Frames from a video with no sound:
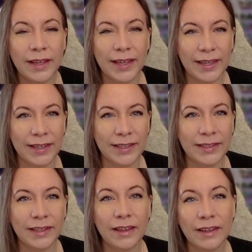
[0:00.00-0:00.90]

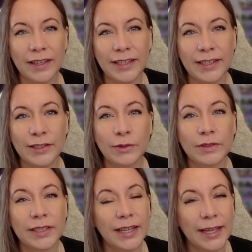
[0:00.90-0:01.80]
and I
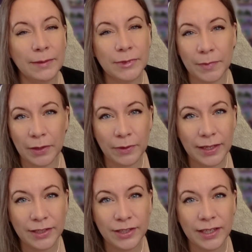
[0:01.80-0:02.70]
don't claim to be
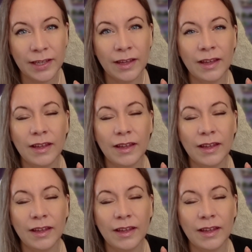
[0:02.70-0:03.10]
witchy.